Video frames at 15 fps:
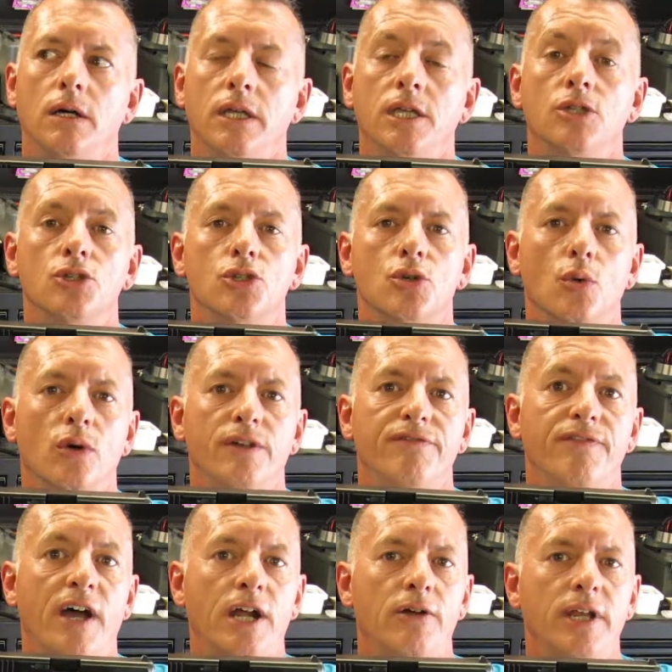enjoy
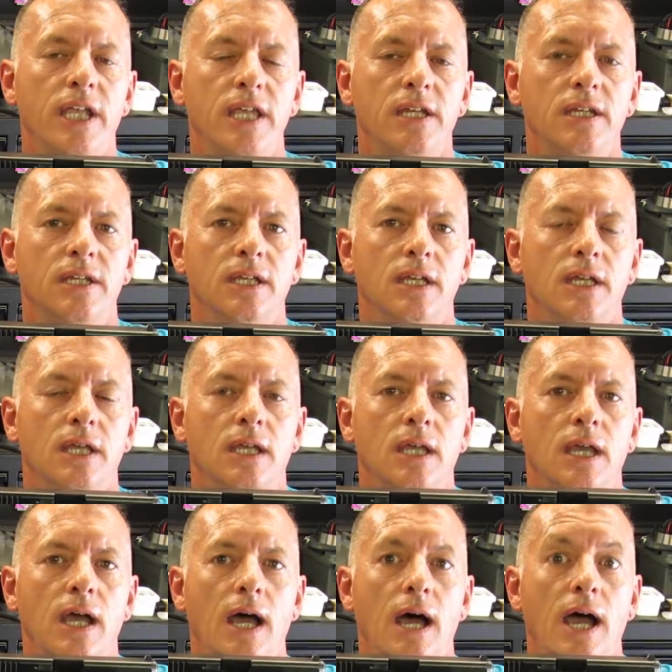firing it,
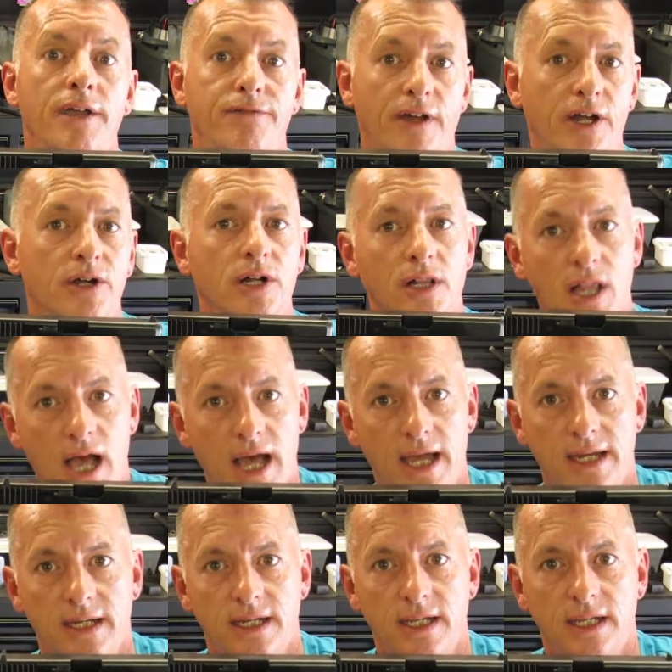I fire it a lot.